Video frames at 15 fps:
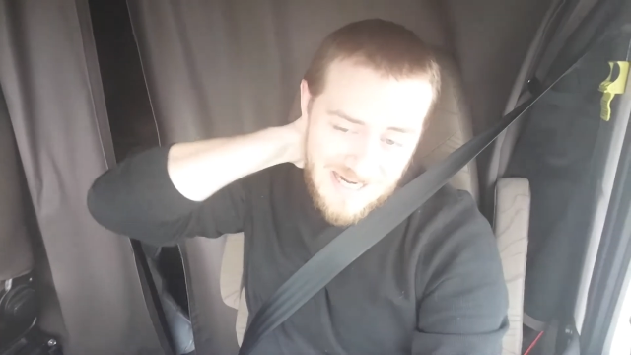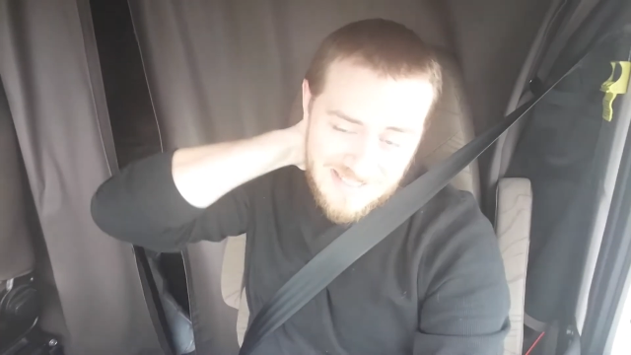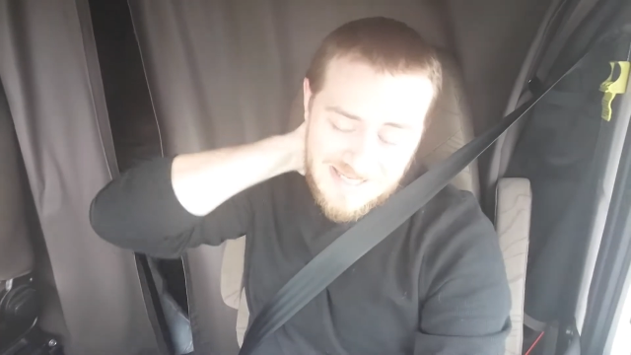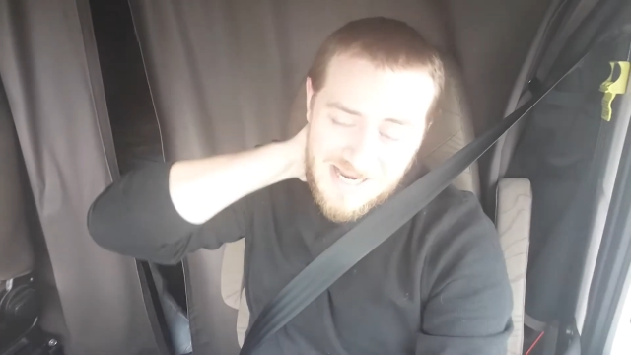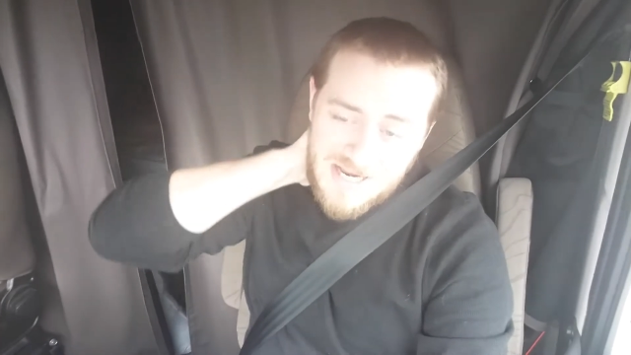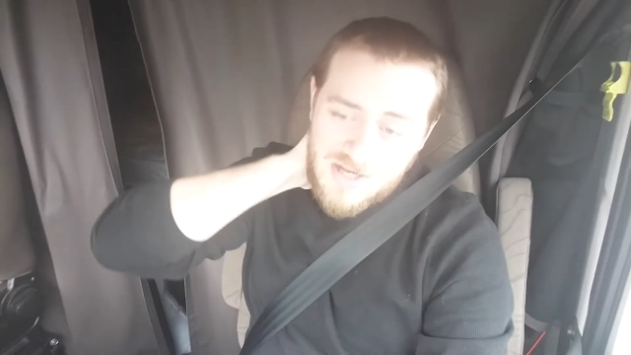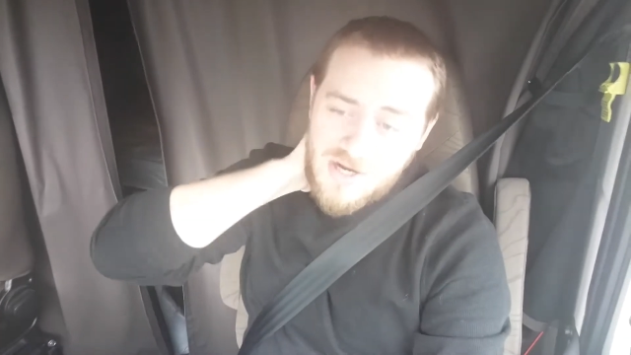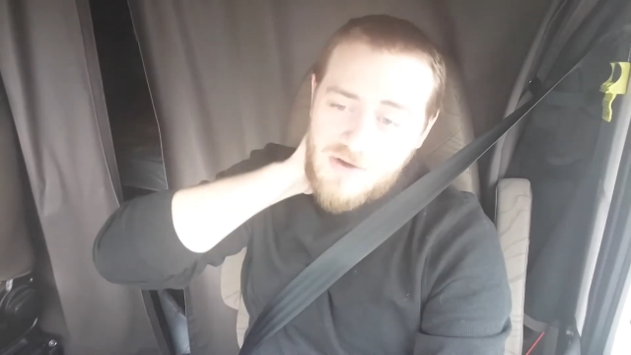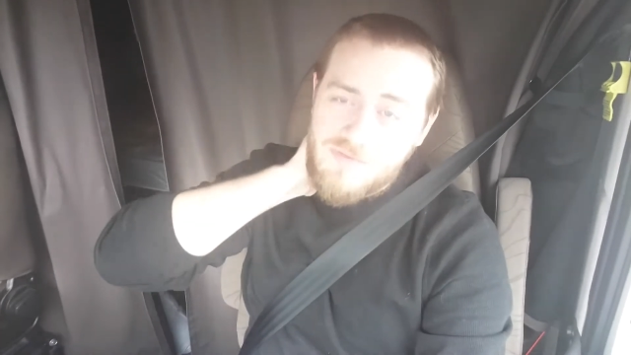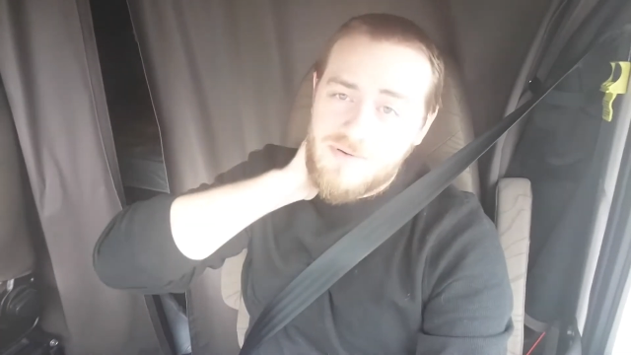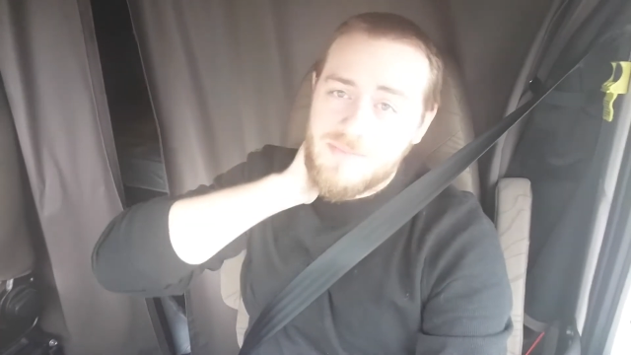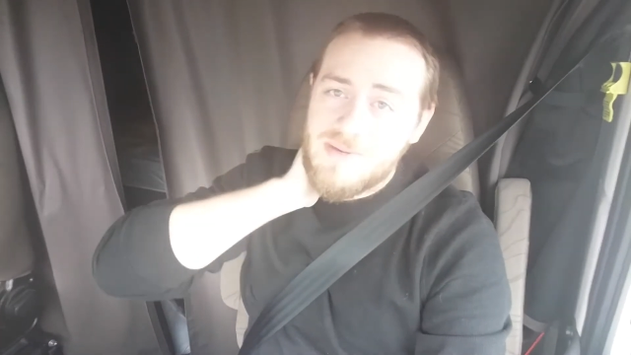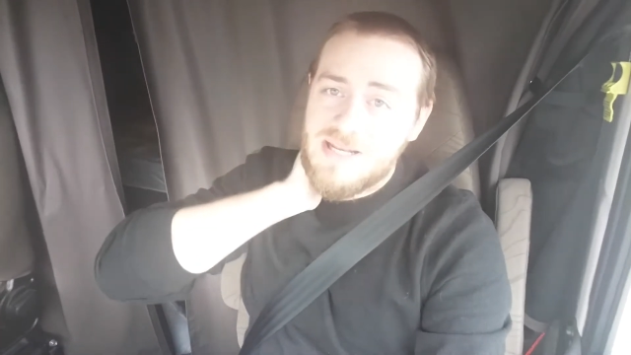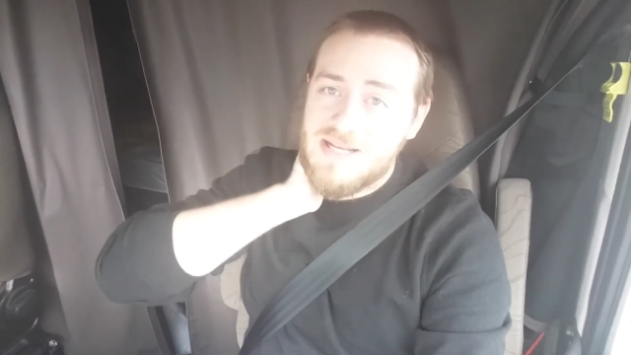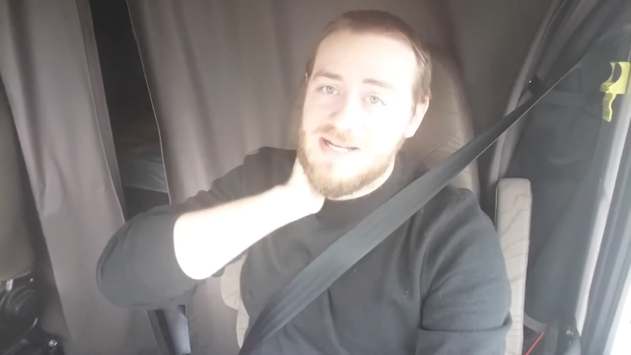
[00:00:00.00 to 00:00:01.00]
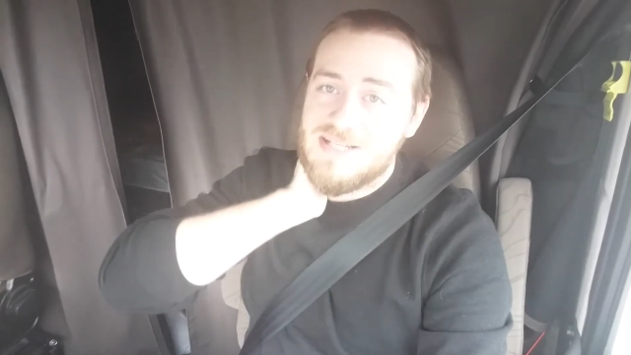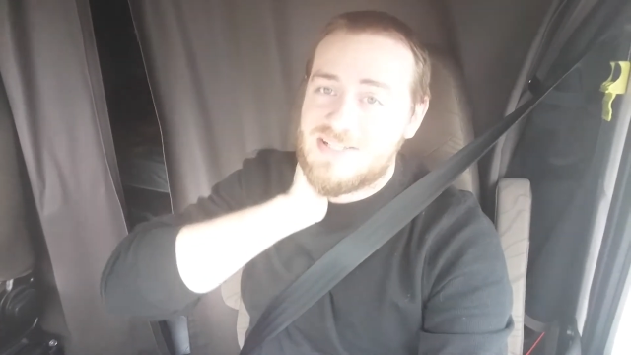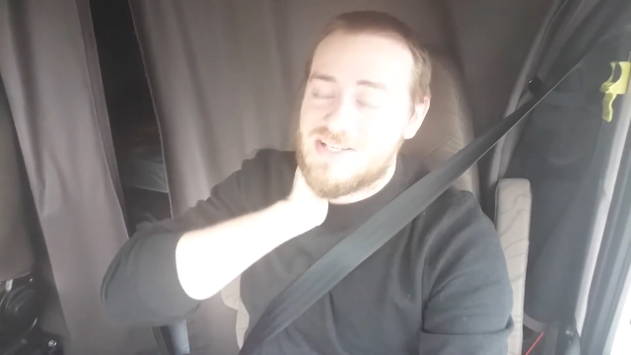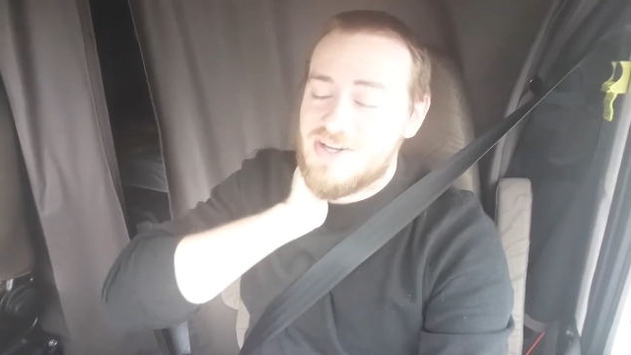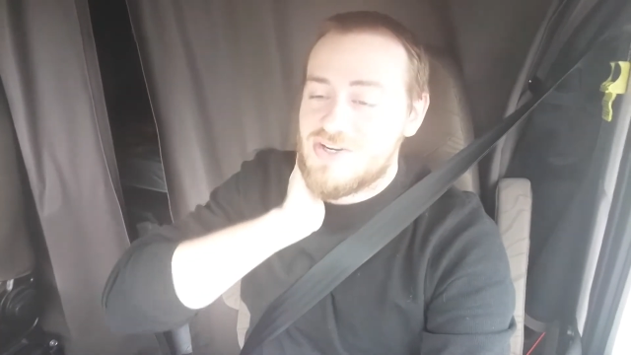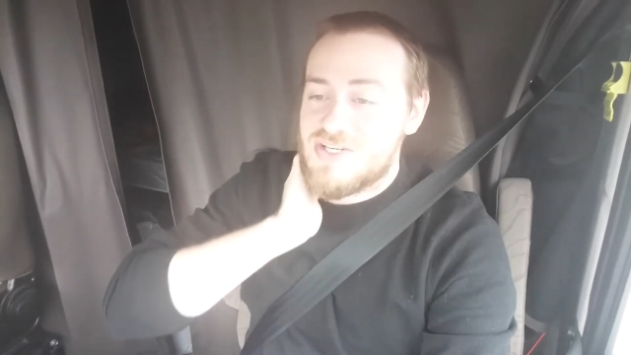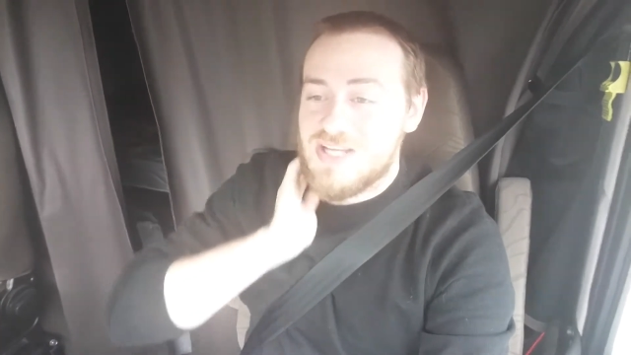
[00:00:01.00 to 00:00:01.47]
anti-government and
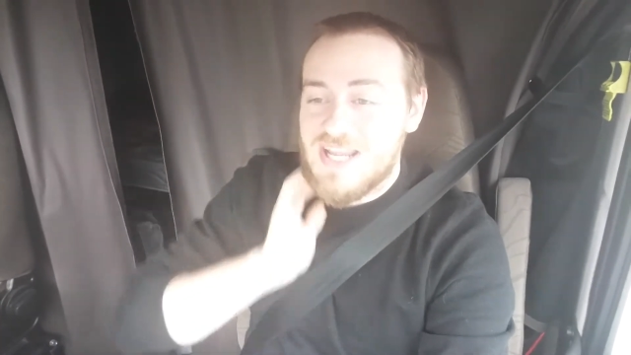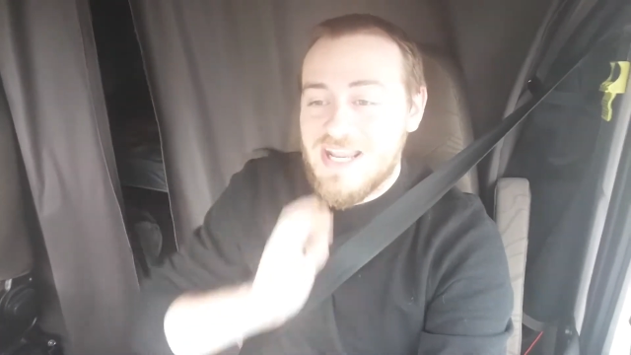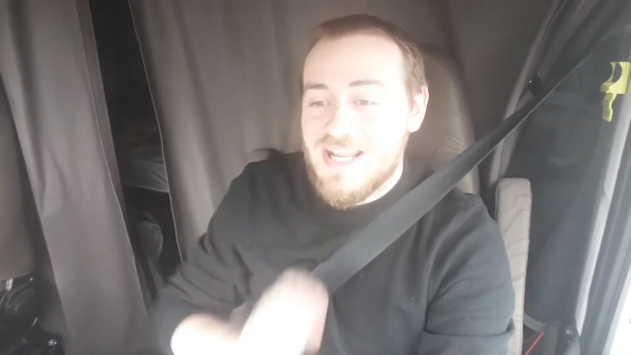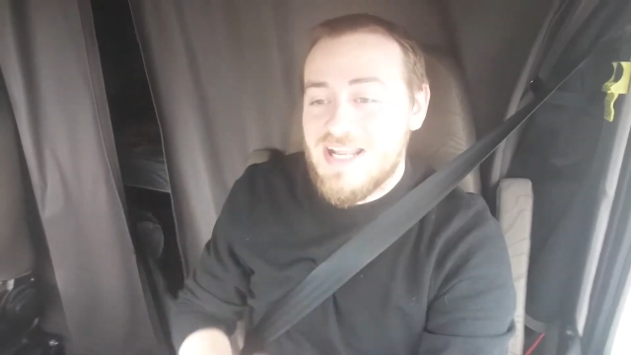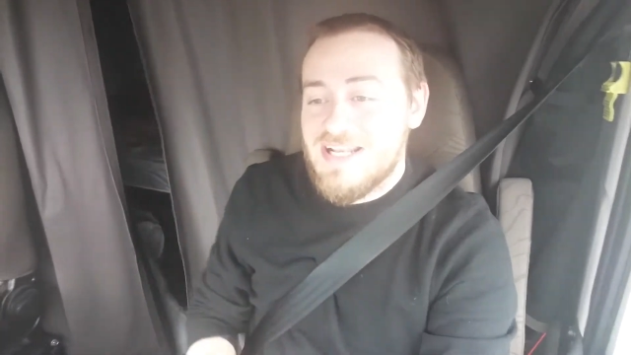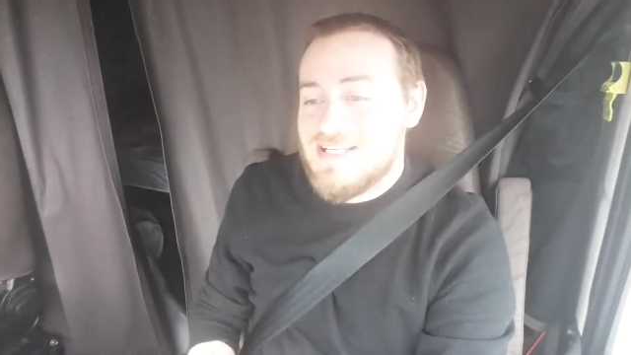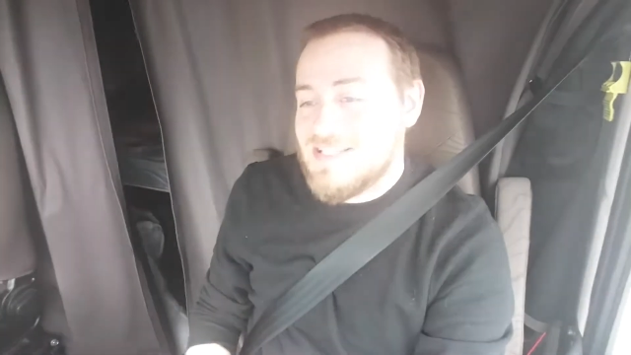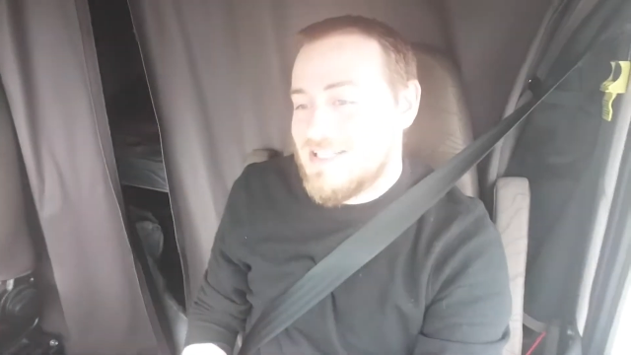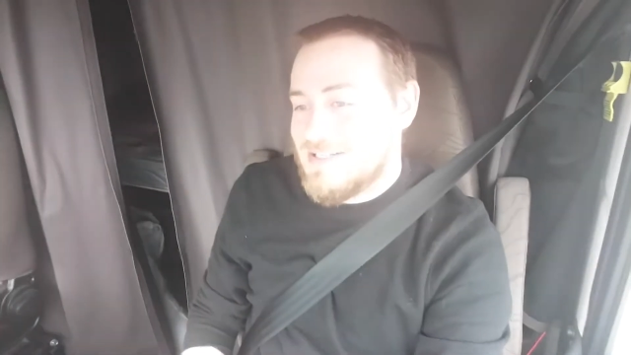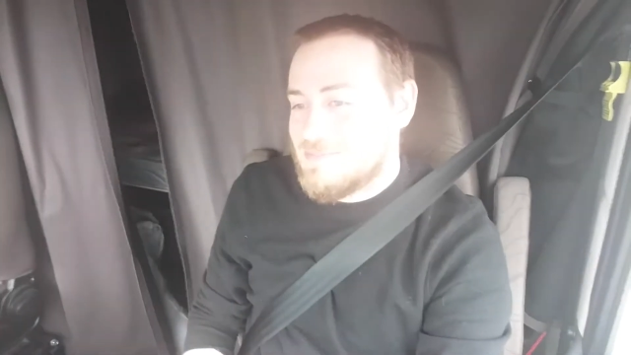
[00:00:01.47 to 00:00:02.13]
such, and